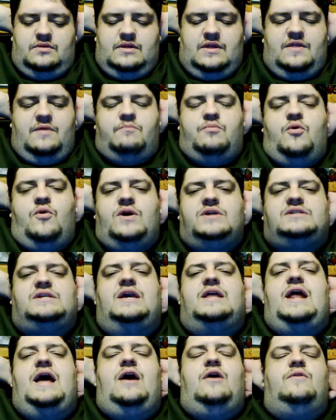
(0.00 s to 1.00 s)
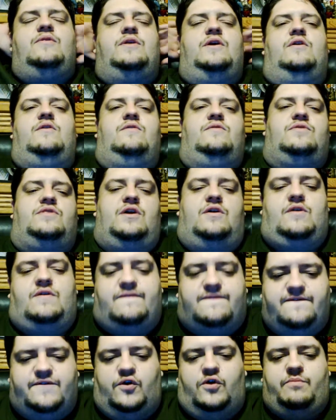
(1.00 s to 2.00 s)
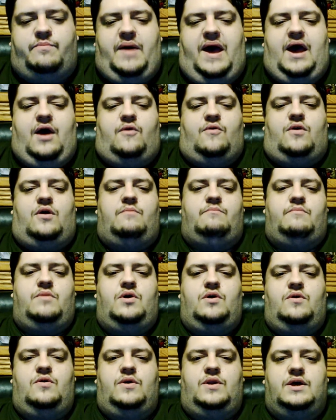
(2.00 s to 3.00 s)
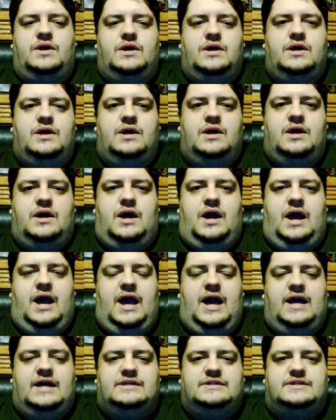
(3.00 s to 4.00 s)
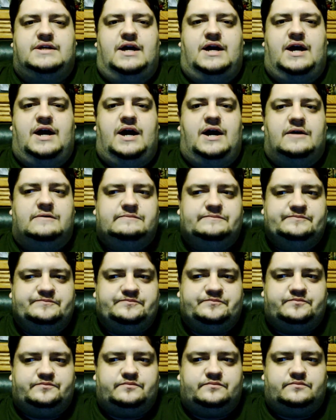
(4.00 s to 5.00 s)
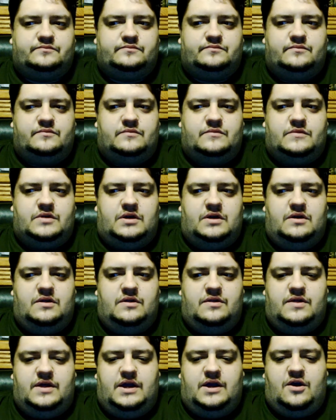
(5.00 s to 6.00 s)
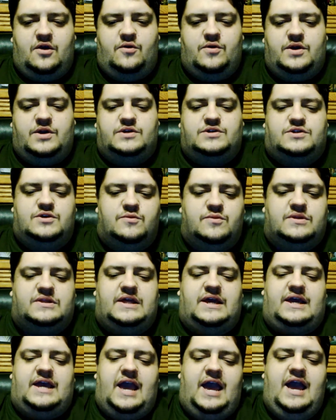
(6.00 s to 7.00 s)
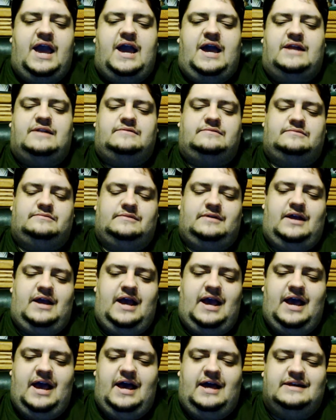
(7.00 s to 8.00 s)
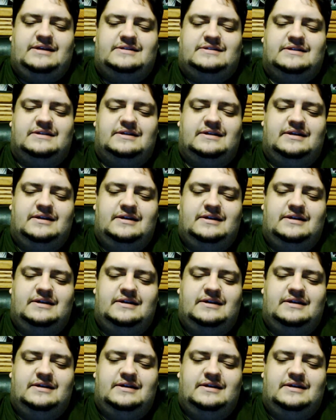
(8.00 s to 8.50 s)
then the boys get out and they're they're in full power up mode, and uh, they go to do what they can, and